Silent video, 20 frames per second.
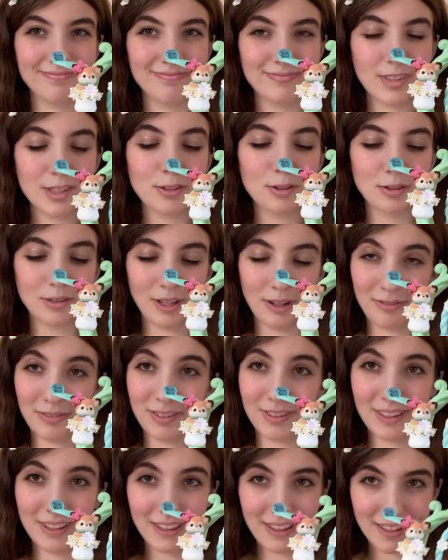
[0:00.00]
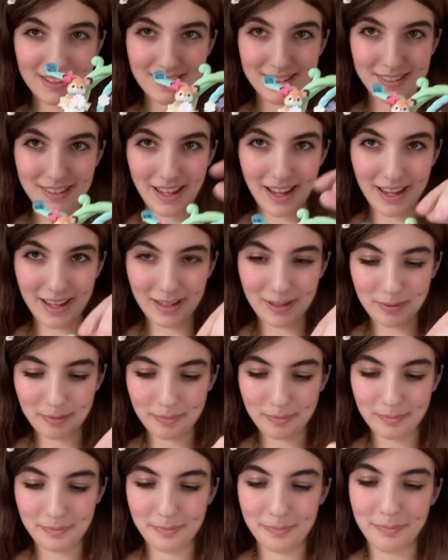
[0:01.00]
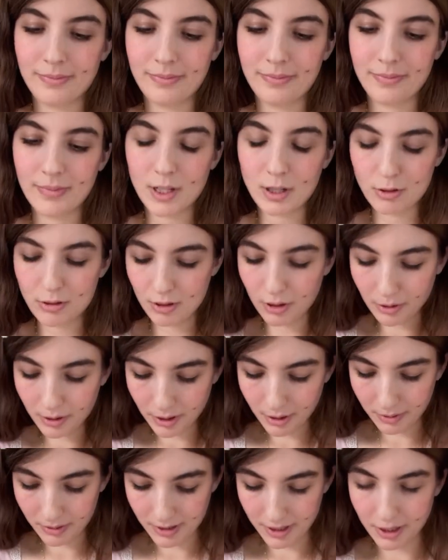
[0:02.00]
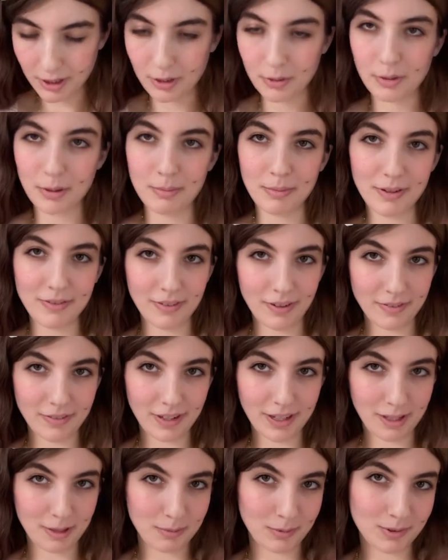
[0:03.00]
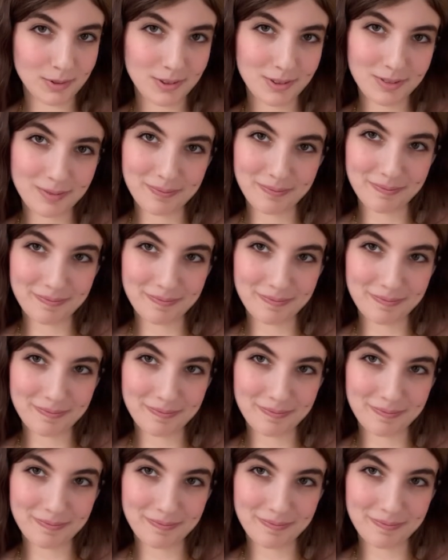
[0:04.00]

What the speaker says: So definitely this set. They're so cute, and deer are one of my favorite animals.